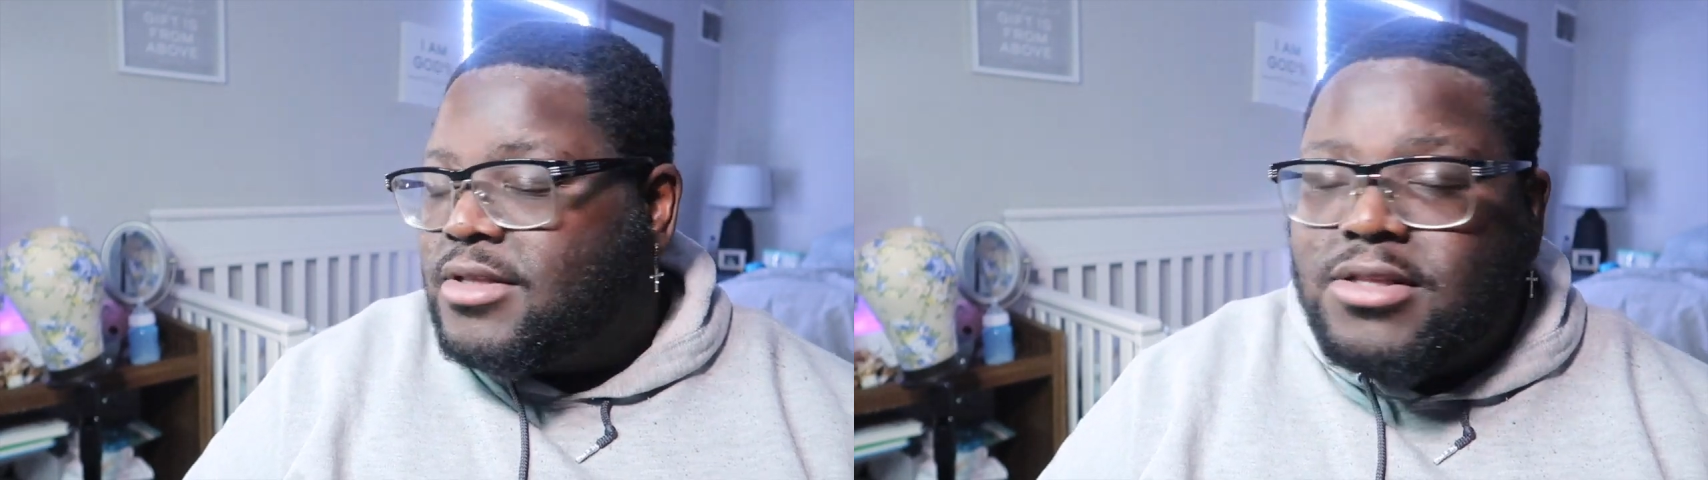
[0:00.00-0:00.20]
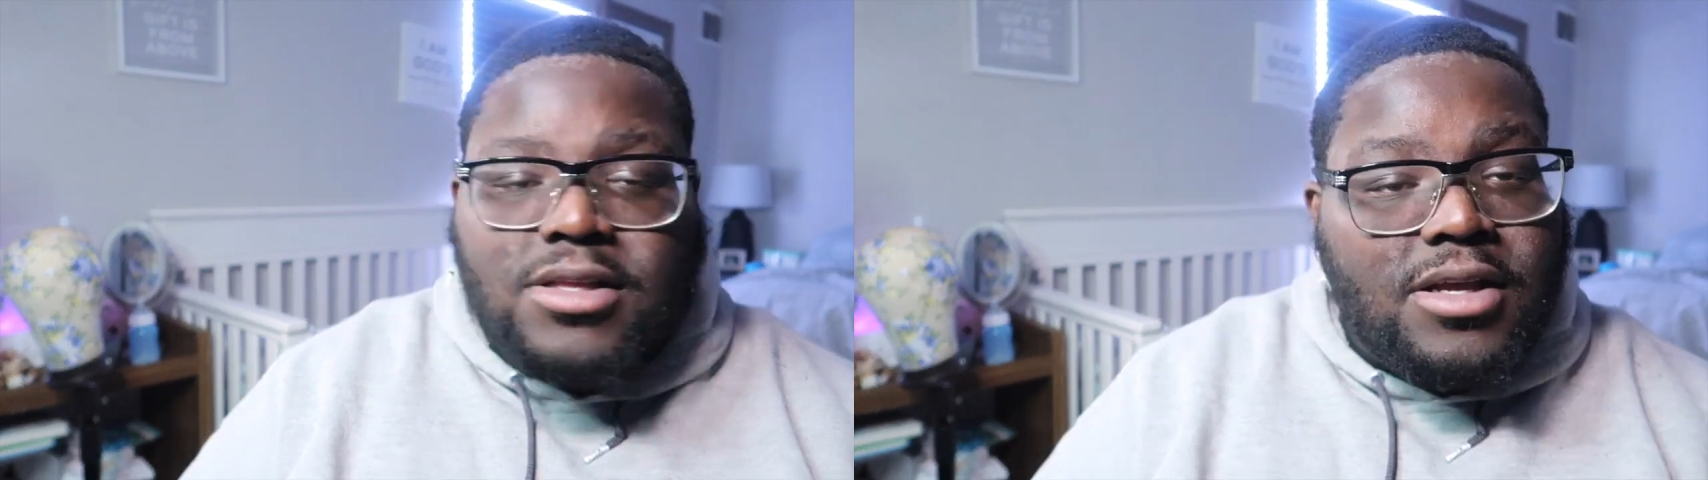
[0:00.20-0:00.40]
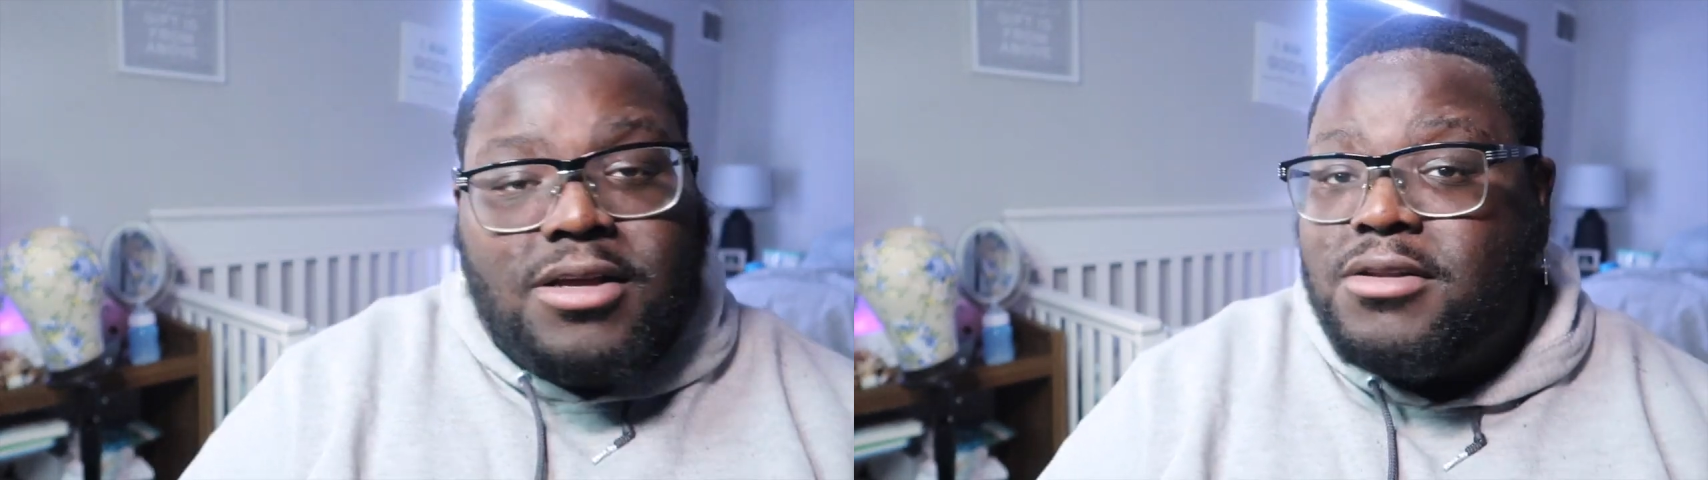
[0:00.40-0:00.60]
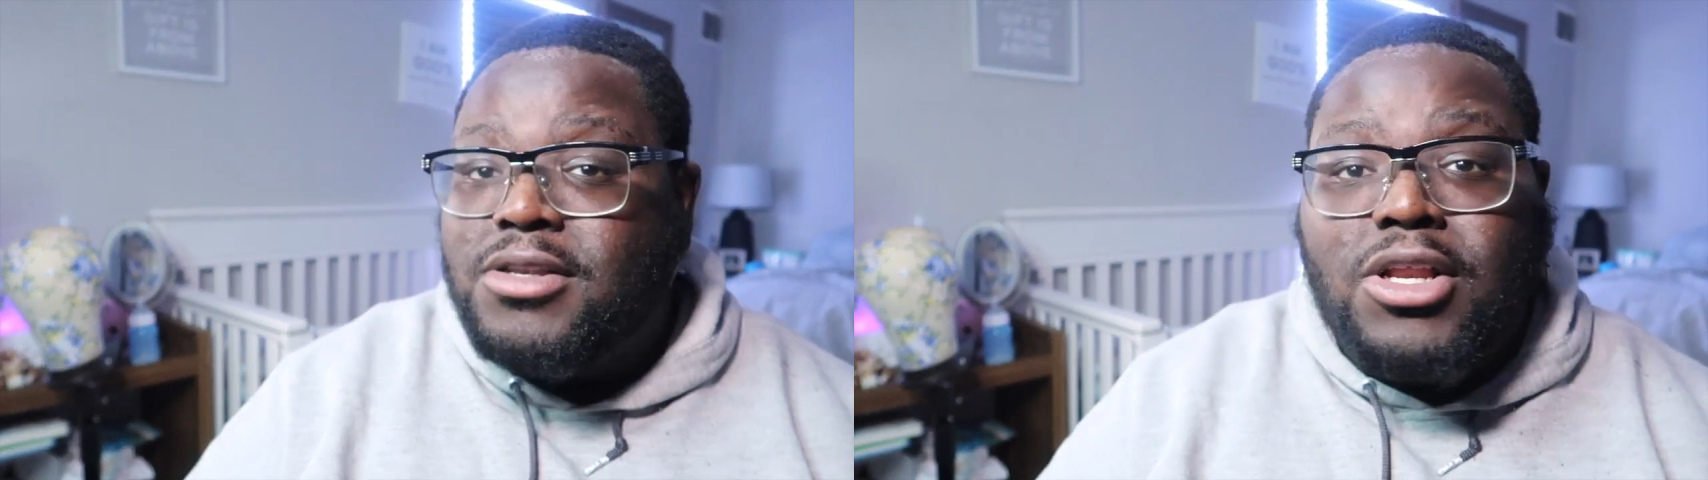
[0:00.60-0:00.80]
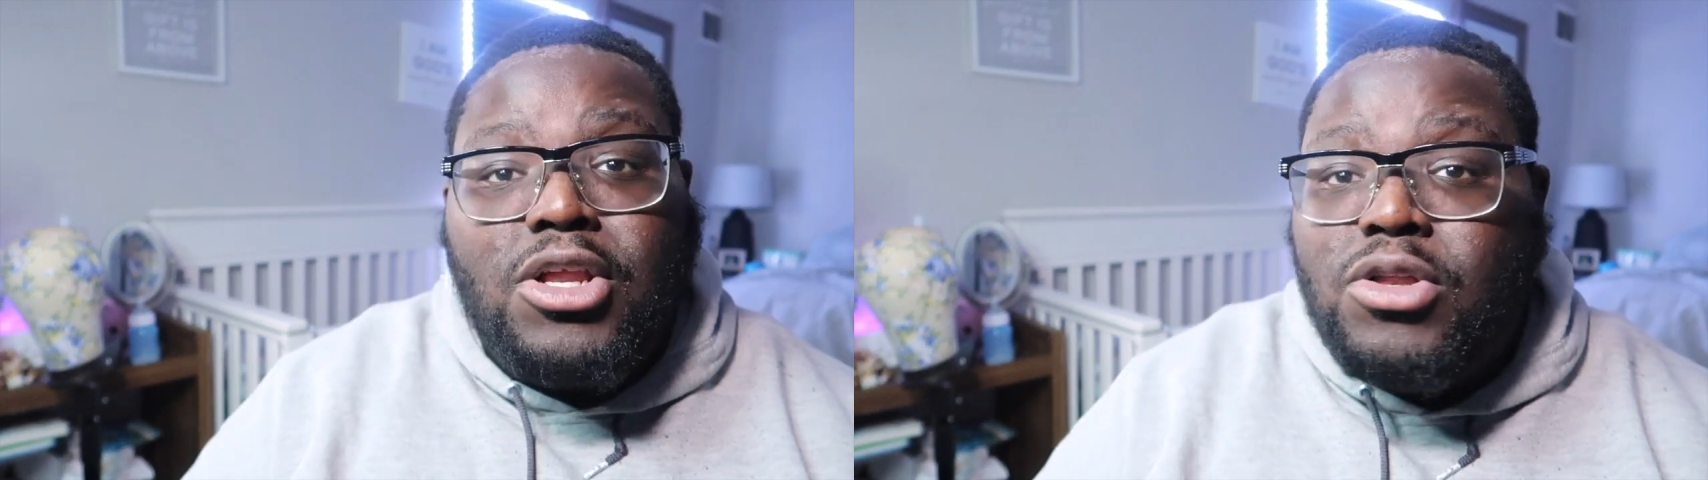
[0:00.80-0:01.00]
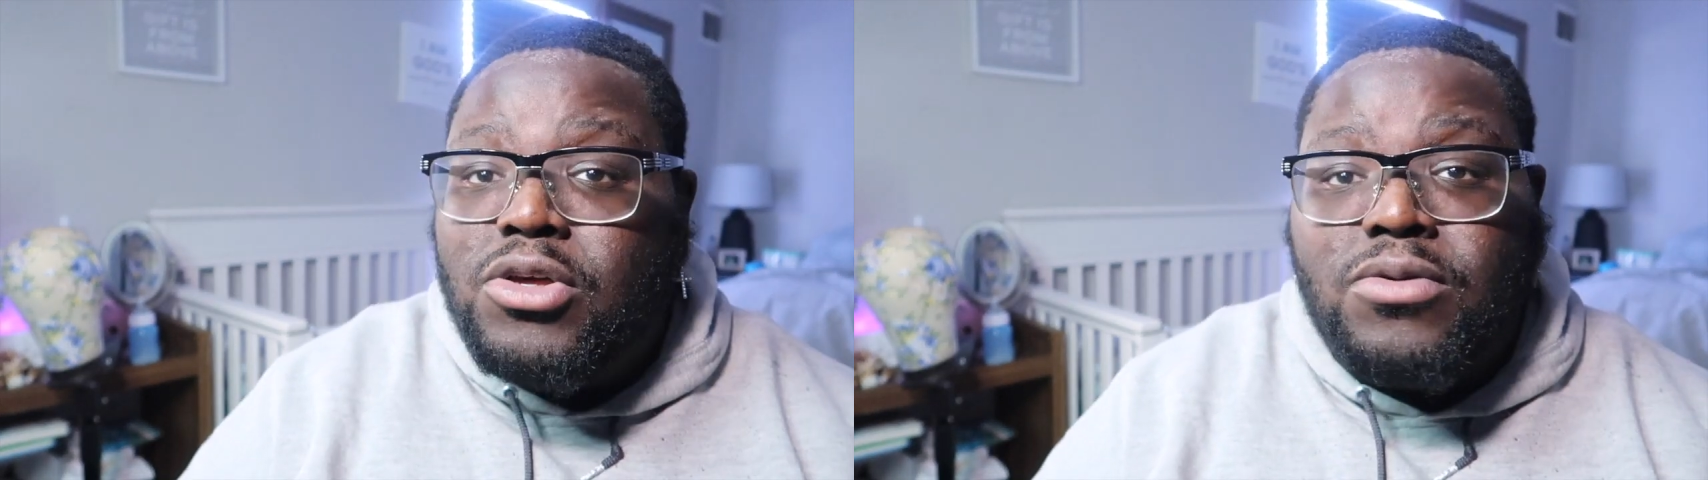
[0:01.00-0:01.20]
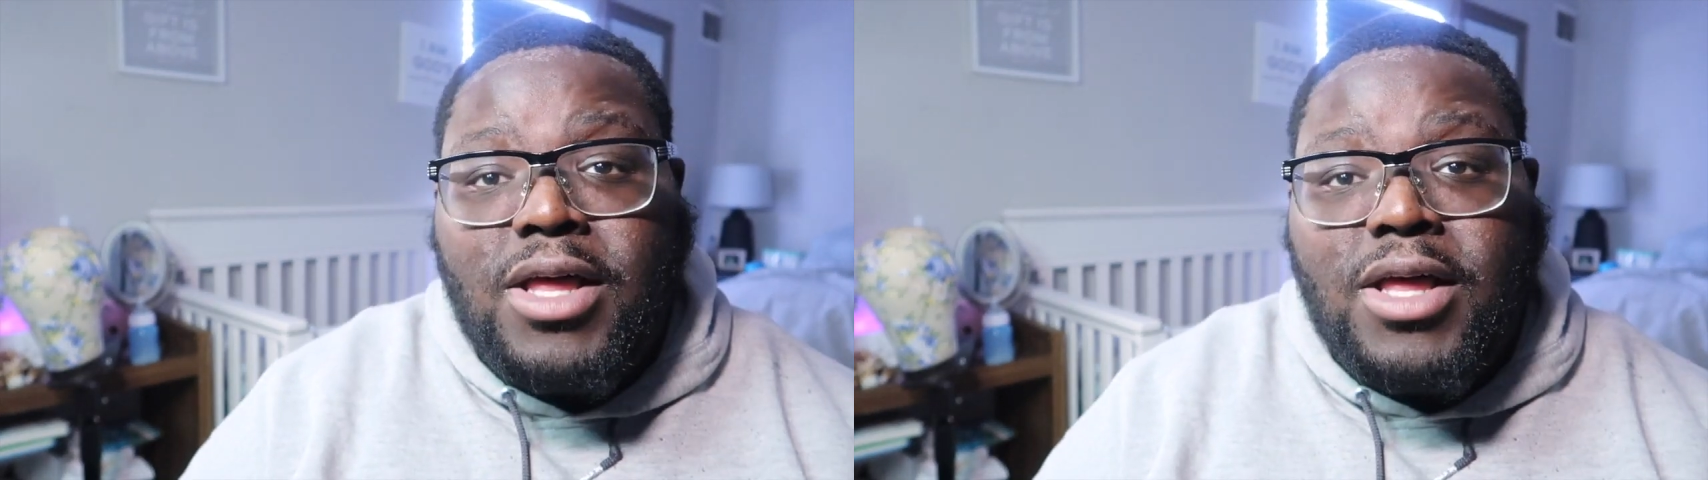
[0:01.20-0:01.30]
DELULU.